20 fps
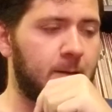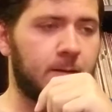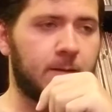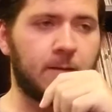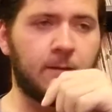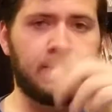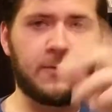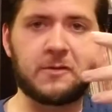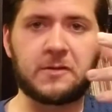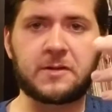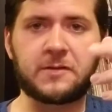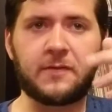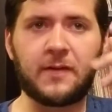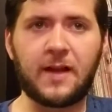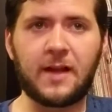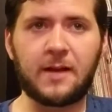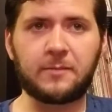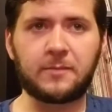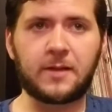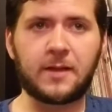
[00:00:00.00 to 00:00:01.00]
the First
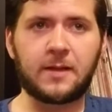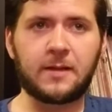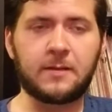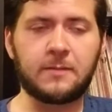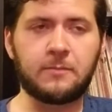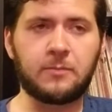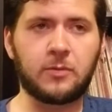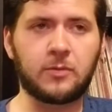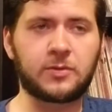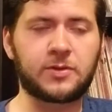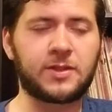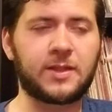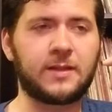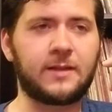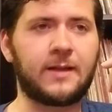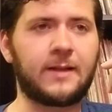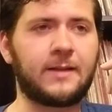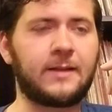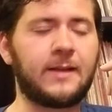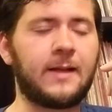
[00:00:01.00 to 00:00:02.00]
Family, bullshit
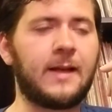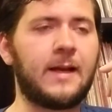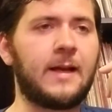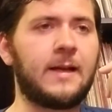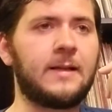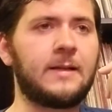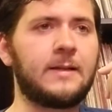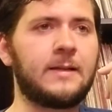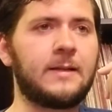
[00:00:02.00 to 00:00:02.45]
like that.